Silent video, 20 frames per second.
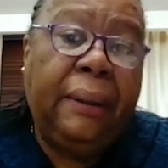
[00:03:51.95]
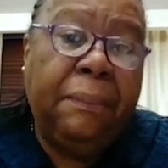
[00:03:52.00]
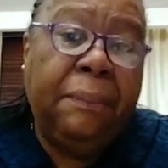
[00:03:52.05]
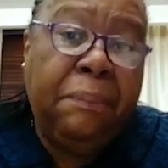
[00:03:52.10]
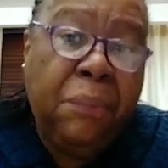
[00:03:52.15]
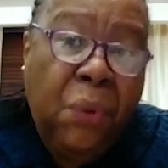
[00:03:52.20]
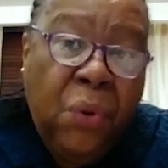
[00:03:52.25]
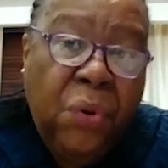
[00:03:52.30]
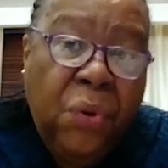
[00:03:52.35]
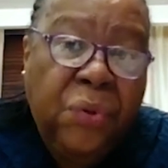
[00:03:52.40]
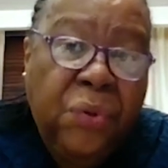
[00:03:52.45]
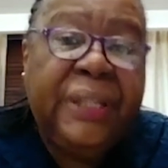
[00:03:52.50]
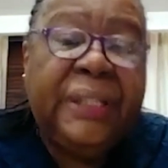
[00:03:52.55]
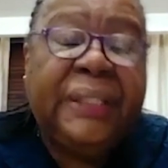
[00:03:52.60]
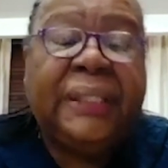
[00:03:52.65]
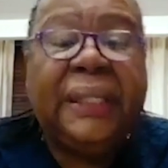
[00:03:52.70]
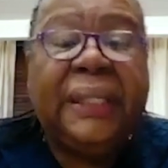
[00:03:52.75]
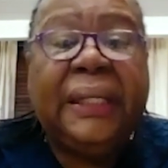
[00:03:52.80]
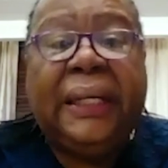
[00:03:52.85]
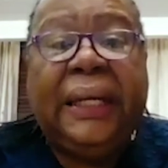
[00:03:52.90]
More
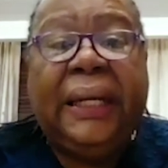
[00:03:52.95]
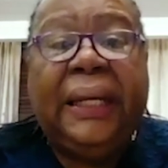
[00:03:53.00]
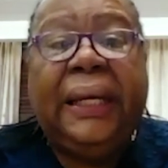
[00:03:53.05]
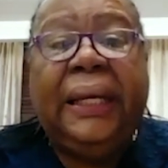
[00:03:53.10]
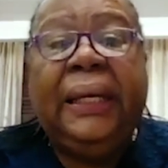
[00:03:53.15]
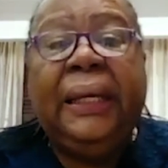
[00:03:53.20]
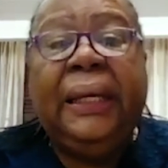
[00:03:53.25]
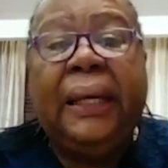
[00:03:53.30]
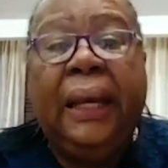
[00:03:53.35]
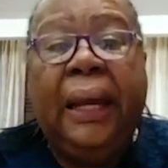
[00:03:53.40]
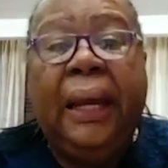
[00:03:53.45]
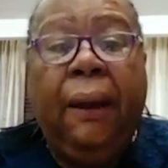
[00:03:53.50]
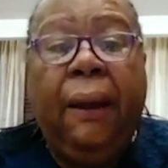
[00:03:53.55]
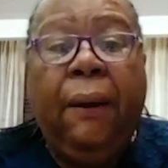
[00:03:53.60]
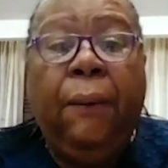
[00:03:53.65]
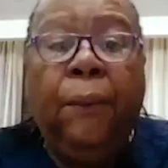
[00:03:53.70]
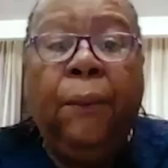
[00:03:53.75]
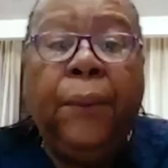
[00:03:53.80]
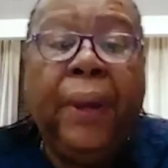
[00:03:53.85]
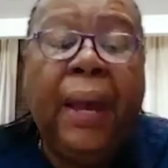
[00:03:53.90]
recently,
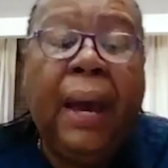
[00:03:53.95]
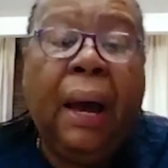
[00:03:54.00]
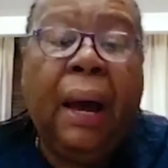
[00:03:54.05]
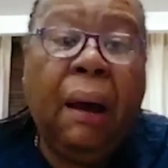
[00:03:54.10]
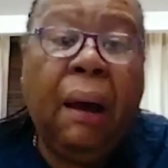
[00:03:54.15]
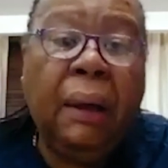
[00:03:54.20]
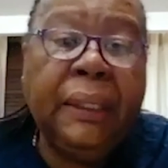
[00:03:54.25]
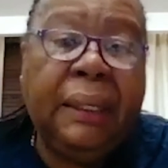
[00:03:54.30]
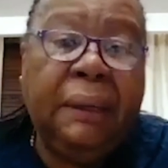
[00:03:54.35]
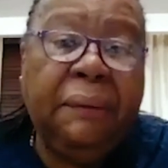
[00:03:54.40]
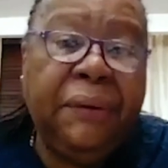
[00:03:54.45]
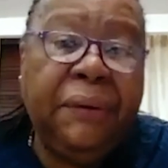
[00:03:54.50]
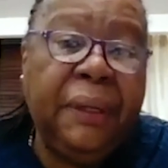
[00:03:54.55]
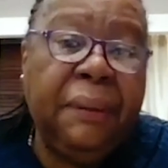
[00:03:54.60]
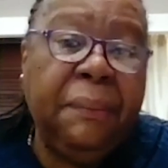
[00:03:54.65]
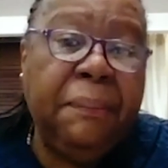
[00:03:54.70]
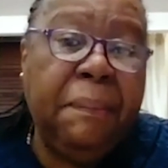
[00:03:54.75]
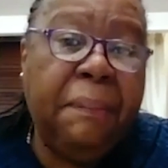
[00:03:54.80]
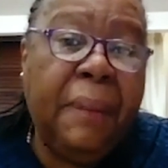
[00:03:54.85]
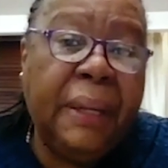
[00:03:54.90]
we are
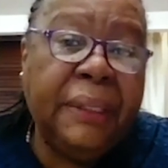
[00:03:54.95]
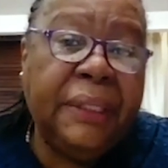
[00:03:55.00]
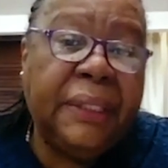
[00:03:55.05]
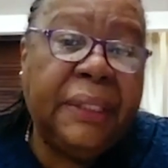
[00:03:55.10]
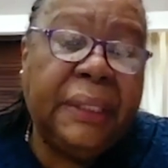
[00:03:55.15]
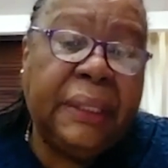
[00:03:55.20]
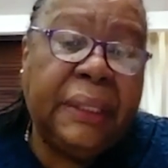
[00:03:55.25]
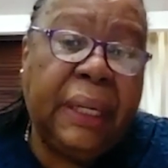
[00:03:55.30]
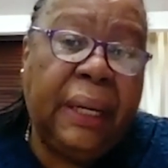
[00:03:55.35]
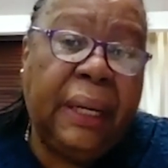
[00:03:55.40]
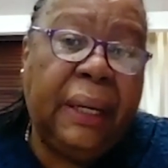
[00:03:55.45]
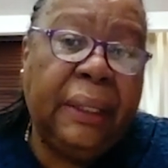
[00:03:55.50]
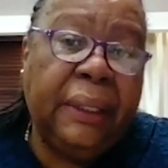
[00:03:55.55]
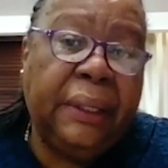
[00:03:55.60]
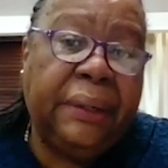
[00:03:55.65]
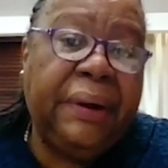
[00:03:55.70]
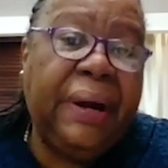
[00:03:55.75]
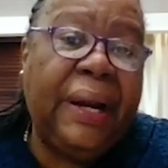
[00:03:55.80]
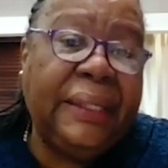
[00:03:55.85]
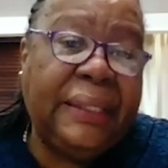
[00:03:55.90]
giving much
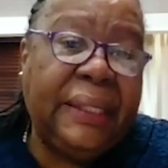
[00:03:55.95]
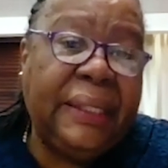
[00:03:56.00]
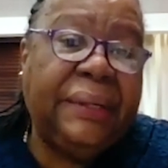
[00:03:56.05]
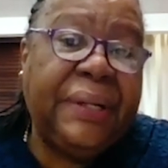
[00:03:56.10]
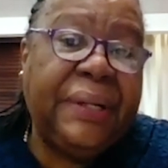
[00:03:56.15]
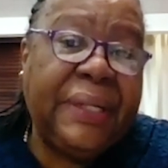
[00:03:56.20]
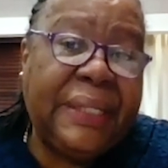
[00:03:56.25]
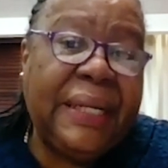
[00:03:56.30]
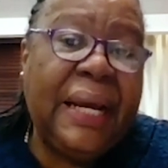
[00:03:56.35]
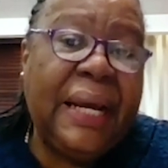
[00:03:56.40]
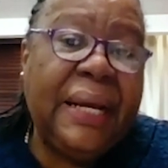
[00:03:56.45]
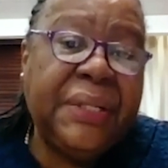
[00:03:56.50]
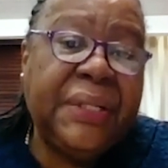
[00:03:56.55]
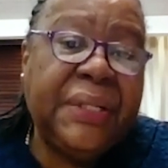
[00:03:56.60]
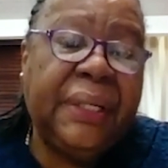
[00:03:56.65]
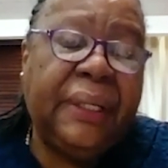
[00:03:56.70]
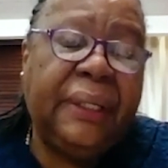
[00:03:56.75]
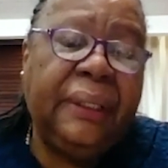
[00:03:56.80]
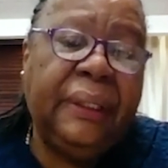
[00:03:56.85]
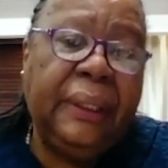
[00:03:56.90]
greater
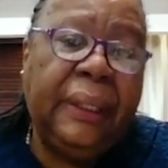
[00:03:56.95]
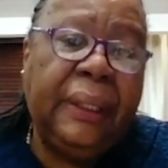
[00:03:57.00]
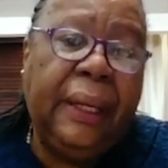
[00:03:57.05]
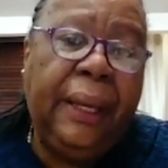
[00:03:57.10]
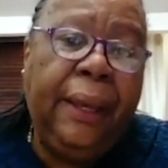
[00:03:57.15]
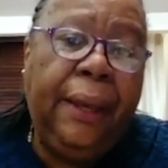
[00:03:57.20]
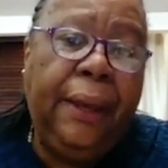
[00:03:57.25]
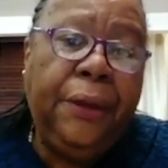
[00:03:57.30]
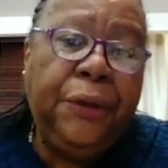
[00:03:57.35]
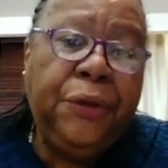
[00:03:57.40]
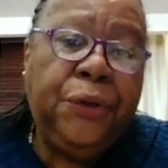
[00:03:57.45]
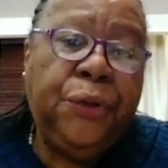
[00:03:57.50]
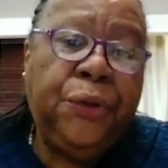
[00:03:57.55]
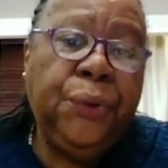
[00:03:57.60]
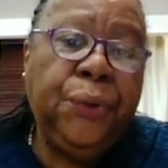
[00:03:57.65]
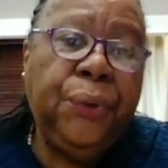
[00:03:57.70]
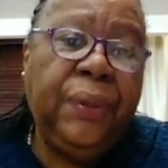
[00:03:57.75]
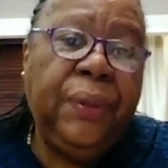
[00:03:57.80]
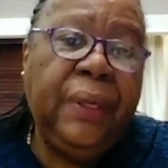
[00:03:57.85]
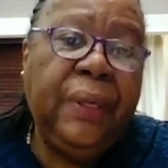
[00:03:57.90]
attention
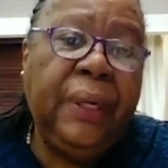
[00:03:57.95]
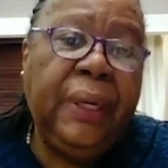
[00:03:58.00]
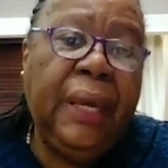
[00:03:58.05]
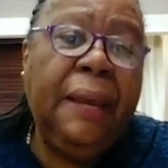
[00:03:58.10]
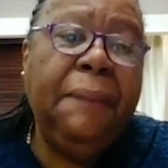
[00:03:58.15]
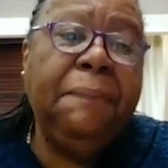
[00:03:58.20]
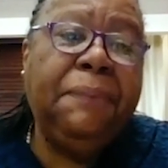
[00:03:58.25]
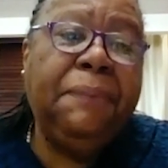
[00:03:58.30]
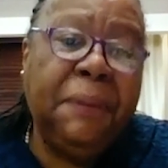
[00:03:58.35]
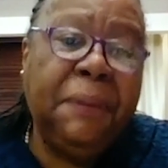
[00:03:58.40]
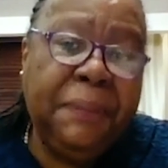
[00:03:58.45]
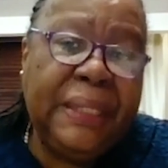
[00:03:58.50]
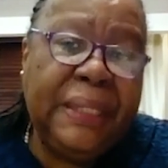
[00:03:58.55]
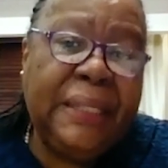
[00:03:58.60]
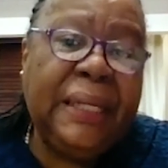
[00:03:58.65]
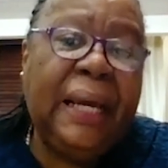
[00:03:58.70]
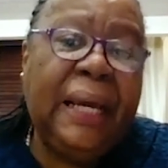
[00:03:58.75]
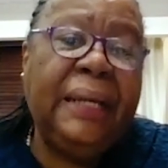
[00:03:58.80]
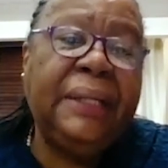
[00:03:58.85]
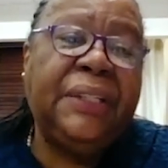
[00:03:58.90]
to the
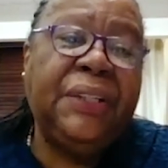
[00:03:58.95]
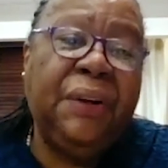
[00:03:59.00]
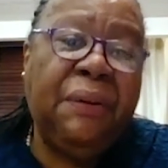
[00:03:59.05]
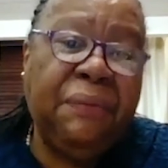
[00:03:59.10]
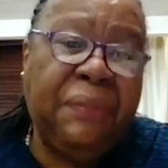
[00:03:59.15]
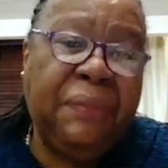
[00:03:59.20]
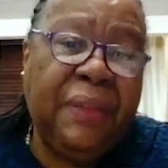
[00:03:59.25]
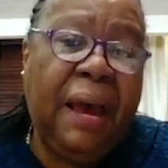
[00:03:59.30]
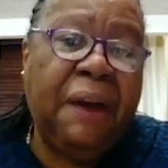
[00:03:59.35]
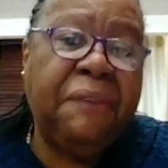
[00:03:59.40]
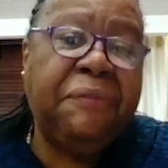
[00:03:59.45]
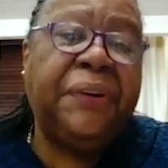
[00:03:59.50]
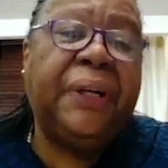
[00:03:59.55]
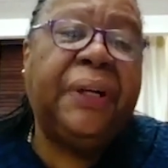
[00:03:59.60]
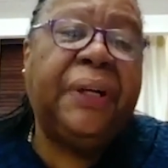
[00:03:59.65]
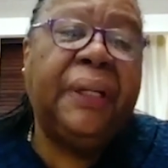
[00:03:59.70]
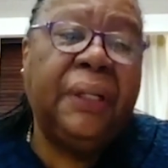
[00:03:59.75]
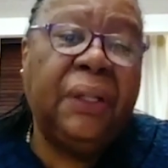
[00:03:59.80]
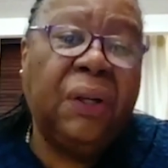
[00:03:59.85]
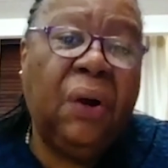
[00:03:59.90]
implementation of the
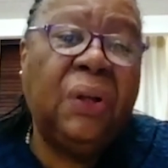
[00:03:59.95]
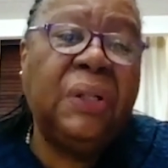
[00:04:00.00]
African